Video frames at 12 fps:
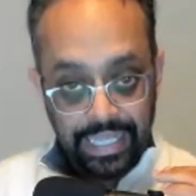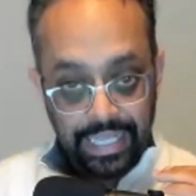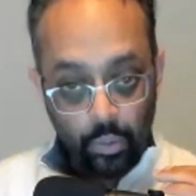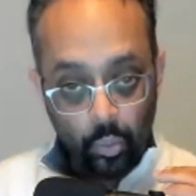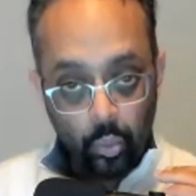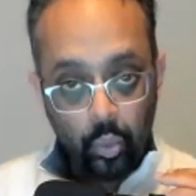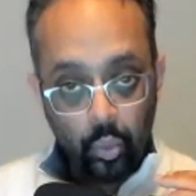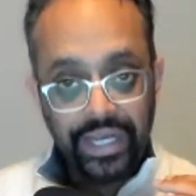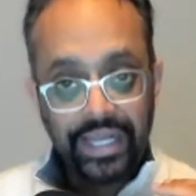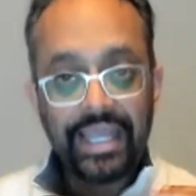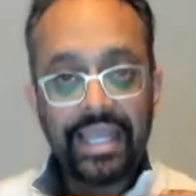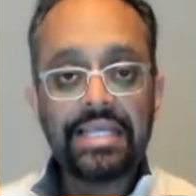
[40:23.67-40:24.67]
what
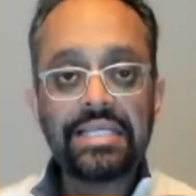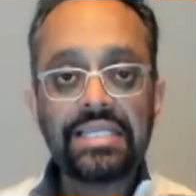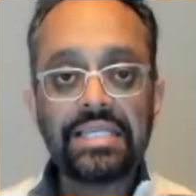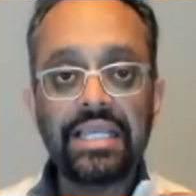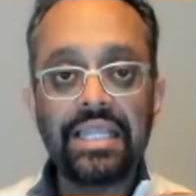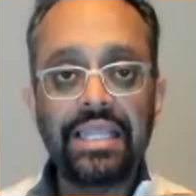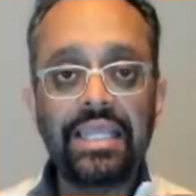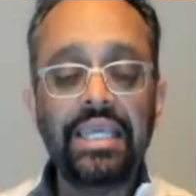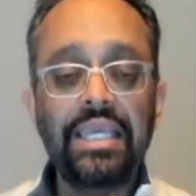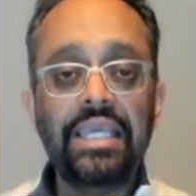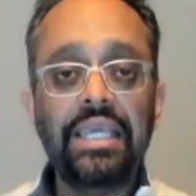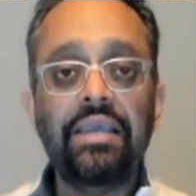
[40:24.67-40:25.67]
is
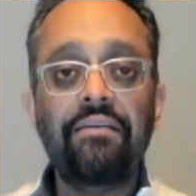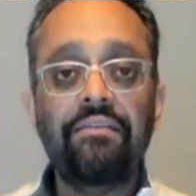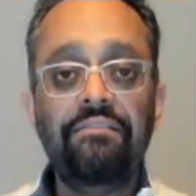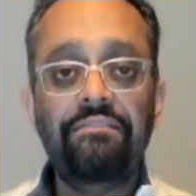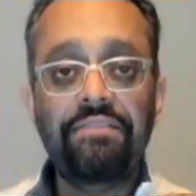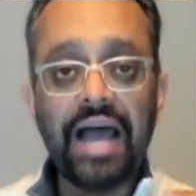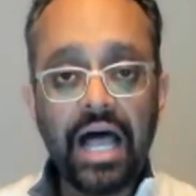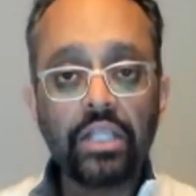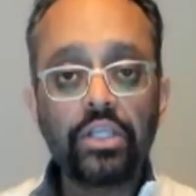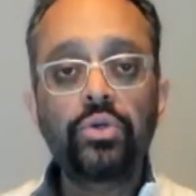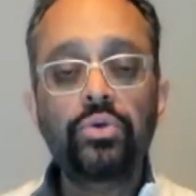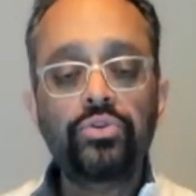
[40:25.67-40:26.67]
the
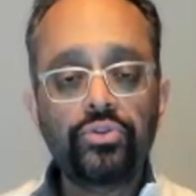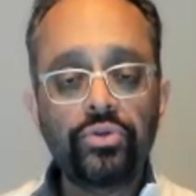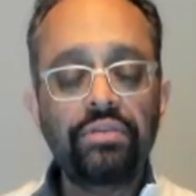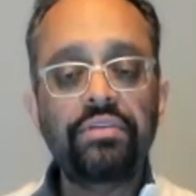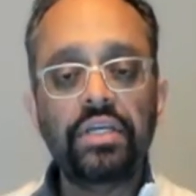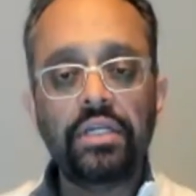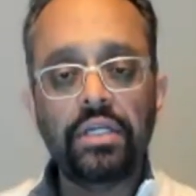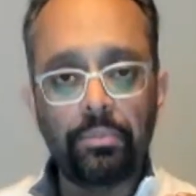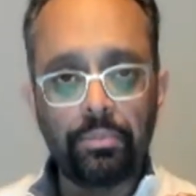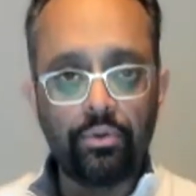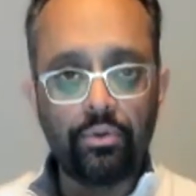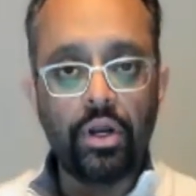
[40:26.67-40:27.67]
value-driven
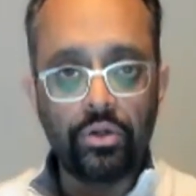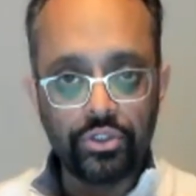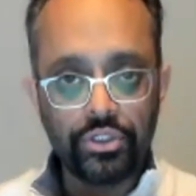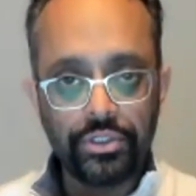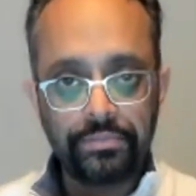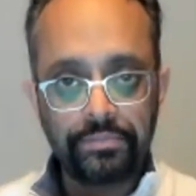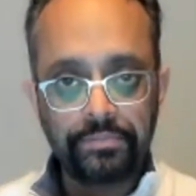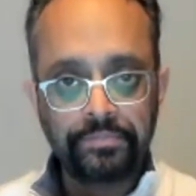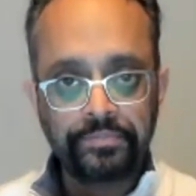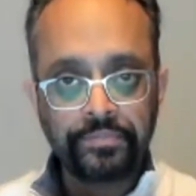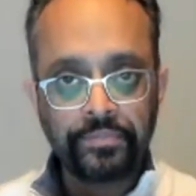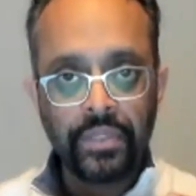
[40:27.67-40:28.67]
approach
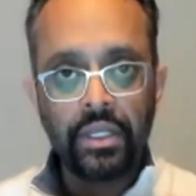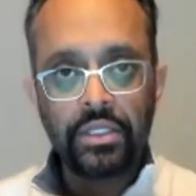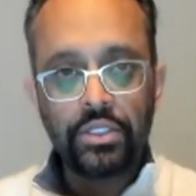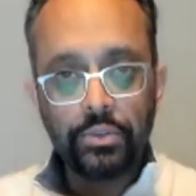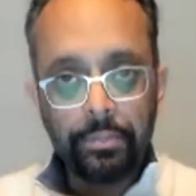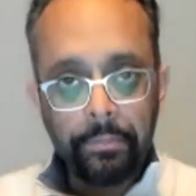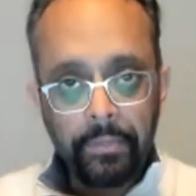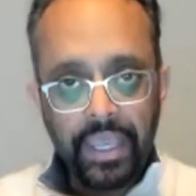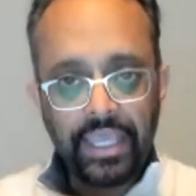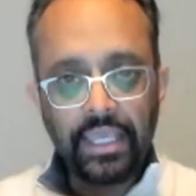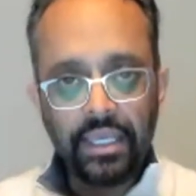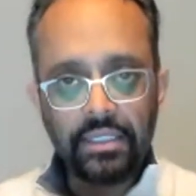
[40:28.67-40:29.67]
to
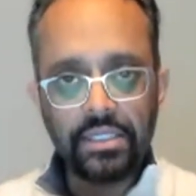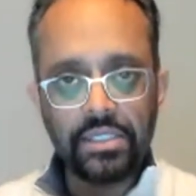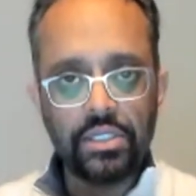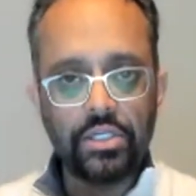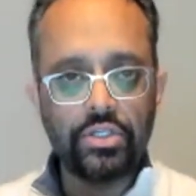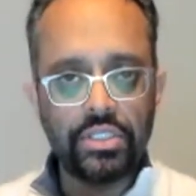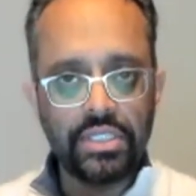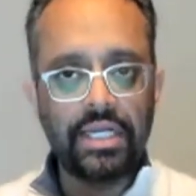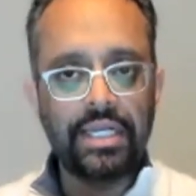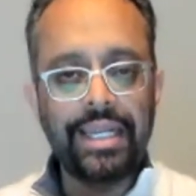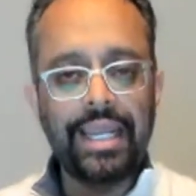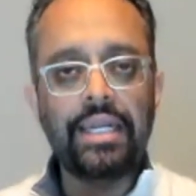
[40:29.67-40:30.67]
making decisions on a
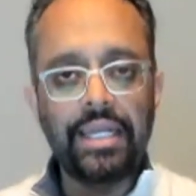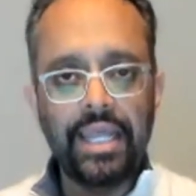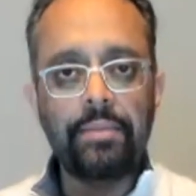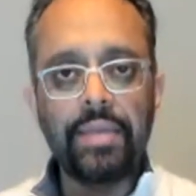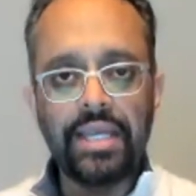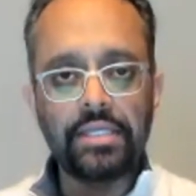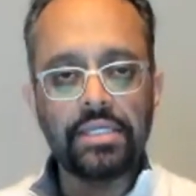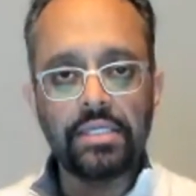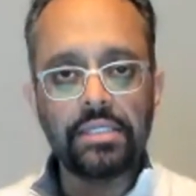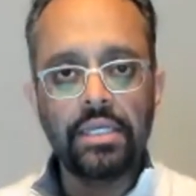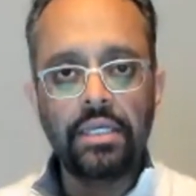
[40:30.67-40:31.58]
day-to-day basis,